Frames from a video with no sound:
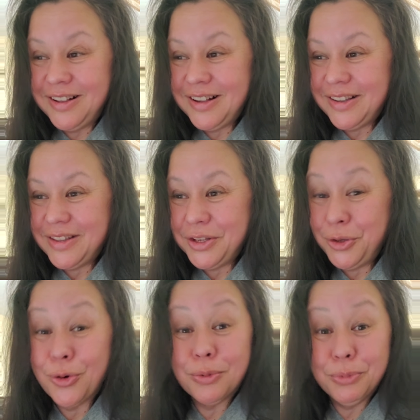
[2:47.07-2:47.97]
uh, than
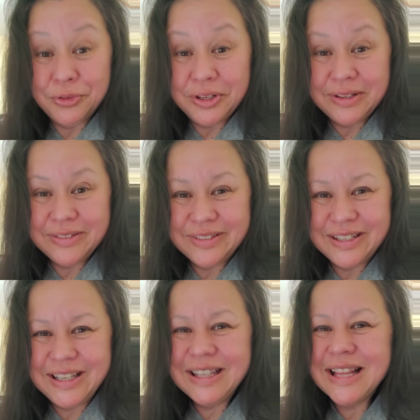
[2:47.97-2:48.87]
you're moving,
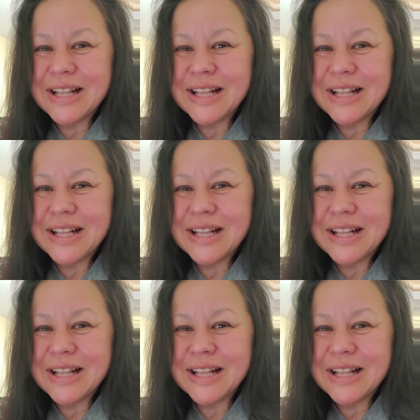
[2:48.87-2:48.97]
right?